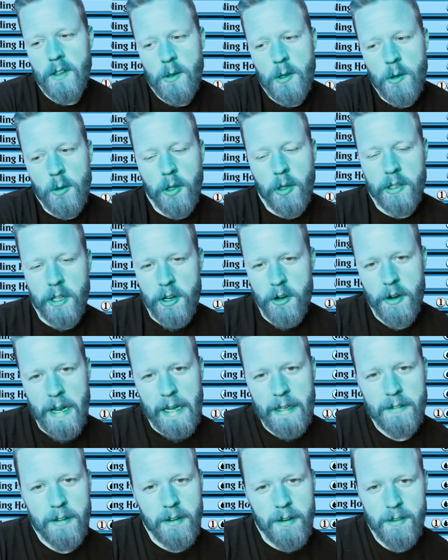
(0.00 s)
you look at your
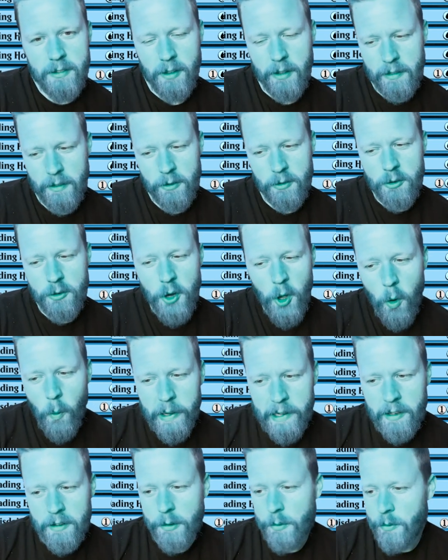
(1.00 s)
hand and it's like, there's no
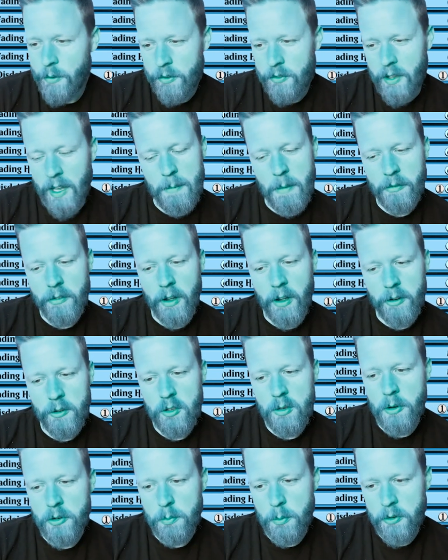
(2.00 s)
way I can lose this game. I've got
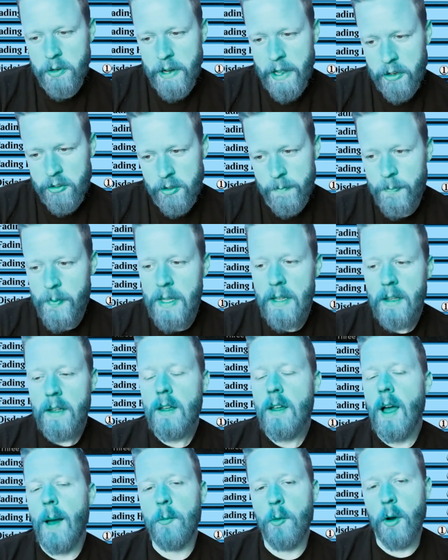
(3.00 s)
too much protection.
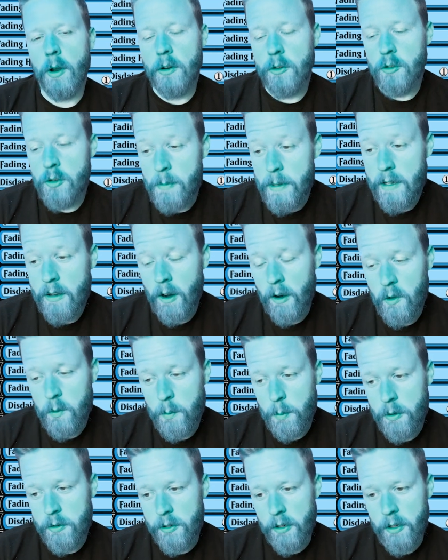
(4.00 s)
I'm drawing too many cards
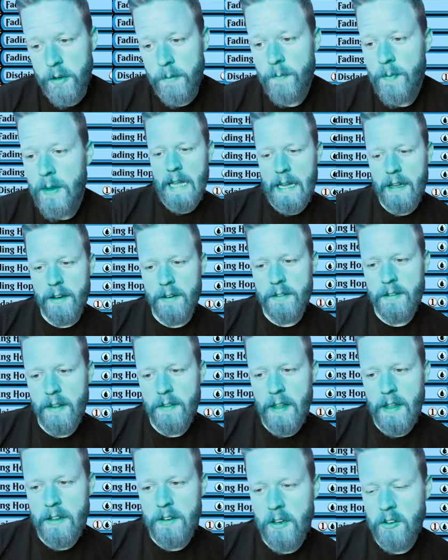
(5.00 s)
per turn, and
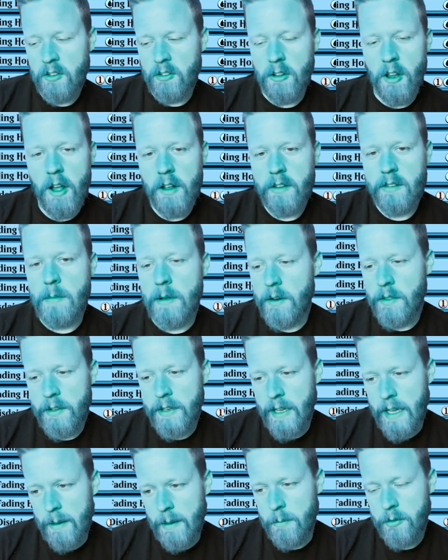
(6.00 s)
it just locks them out of the
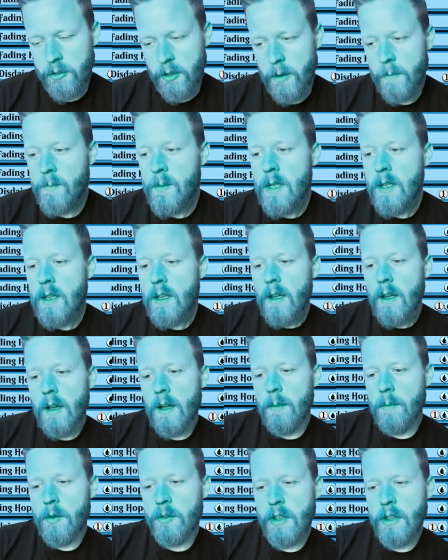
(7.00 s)
game. So
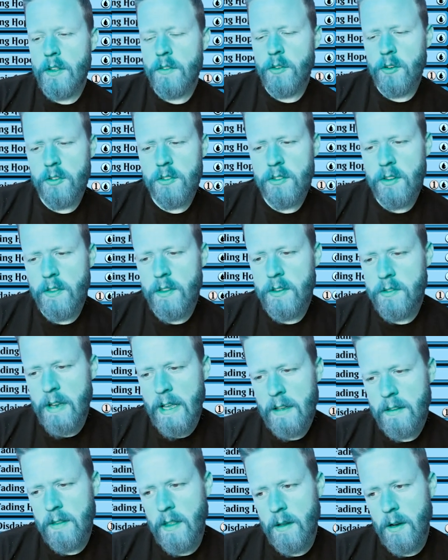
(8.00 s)
there's other versions of this
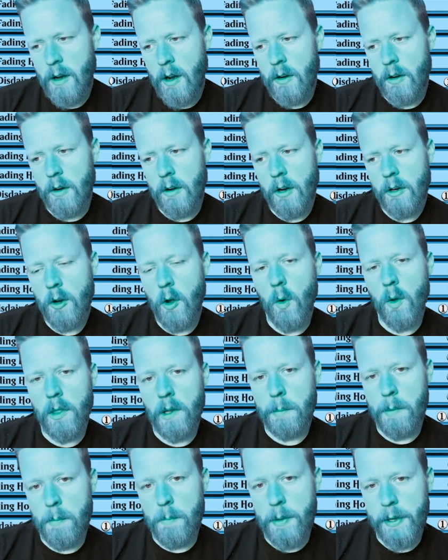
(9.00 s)
deck that go a
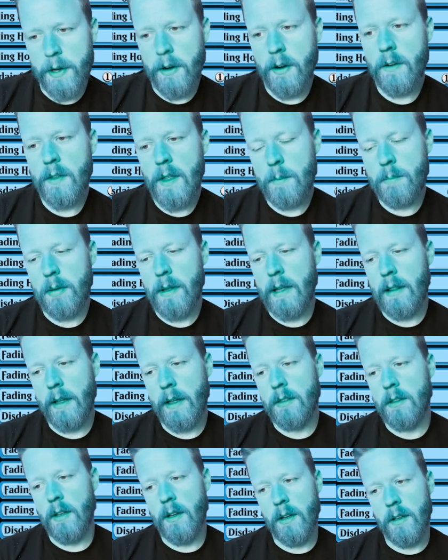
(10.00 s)
little bit bigger. They play,
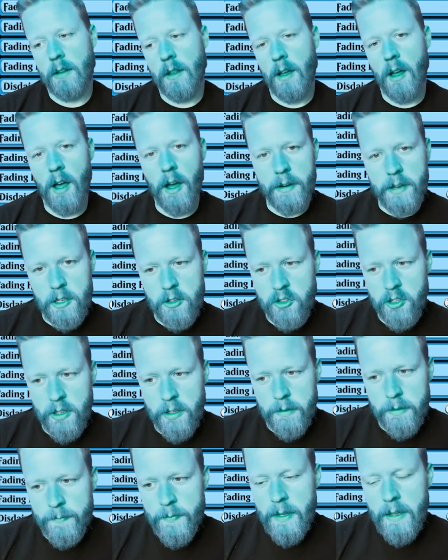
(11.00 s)
like, the Haughty
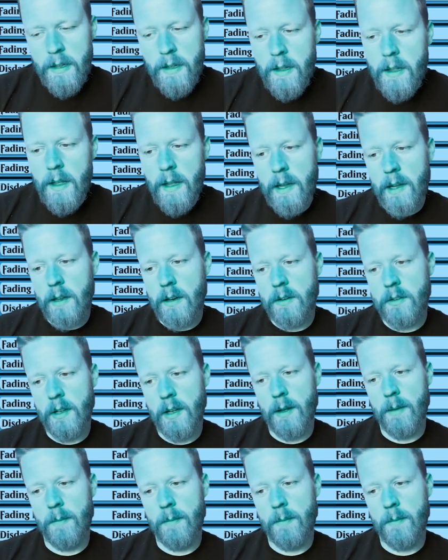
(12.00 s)
Djinn and